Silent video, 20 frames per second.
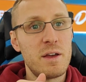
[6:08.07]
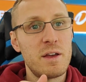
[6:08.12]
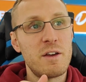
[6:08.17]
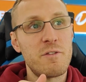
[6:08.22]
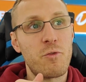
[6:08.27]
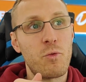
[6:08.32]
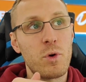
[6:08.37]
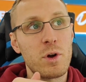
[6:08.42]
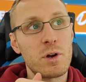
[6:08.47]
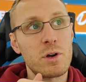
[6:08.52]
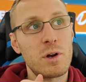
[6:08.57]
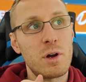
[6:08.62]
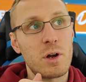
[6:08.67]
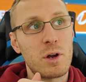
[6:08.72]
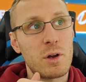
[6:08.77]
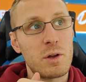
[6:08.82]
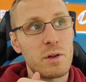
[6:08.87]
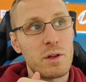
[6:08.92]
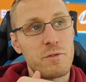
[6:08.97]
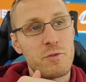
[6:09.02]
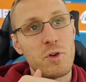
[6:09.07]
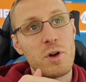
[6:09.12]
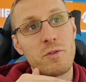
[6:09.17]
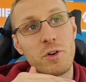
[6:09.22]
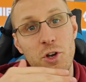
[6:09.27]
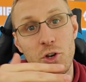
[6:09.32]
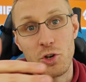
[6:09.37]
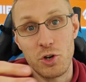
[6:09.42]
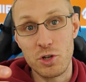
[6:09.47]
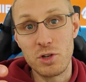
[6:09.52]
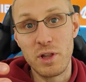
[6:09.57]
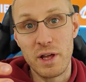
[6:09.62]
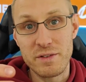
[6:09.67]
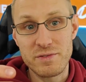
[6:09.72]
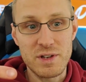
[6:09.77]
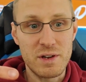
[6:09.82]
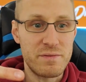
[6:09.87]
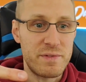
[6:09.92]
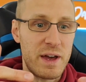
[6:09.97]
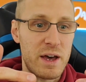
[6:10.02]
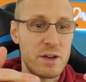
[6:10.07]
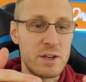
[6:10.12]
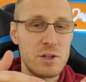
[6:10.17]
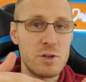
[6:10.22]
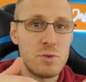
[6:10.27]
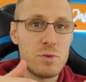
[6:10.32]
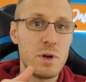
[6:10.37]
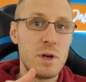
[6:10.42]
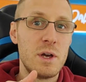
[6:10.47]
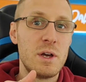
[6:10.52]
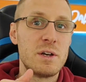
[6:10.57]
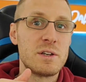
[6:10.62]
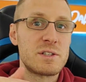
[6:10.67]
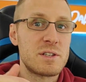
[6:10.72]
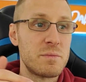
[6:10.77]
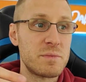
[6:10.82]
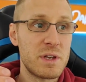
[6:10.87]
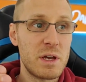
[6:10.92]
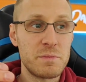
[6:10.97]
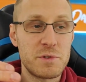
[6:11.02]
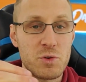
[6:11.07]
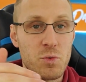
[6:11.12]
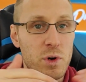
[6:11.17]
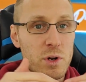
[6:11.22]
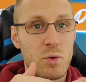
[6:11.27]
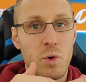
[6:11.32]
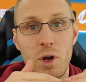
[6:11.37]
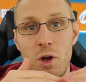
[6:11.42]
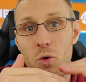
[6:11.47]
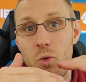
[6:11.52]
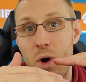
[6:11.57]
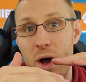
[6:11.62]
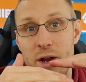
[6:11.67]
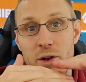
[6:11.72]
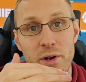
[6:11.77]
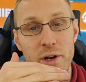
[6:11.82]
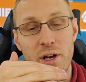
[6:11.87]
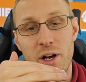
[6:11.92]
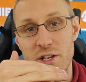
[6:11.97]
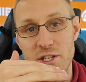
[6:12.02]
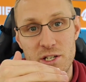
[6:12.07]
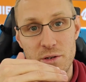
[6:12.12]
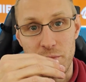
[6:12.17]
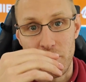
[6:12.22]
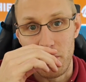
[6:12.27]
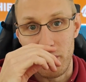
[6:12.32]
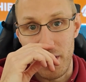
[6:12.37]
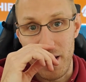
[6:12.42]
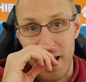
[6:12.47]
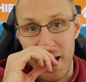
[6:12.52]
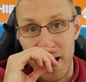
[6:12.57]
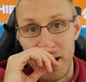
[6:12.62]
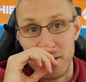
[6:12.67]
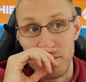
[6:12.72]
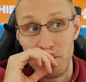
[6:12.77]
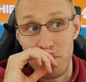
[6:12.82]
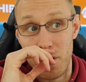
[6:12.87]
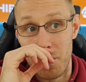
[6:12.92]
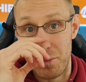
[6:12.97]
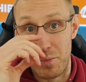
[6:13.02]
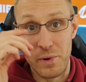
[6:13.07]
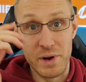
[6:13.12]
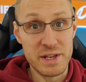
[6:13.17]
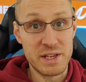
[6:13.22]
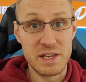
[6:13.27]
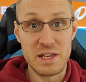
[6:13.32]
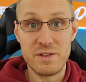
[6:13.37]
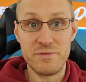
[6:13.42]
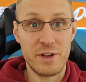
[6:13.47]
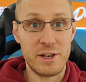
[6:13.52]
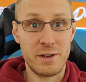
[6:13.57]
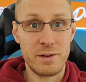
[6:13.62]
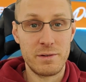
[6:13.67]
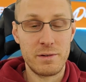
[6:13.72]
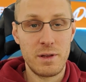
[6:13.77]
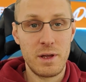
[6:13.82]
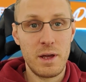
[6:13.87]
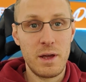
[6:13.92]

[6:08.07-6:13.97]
If you have a good lifetime value, sometimes you want to acquire a customer at a break even,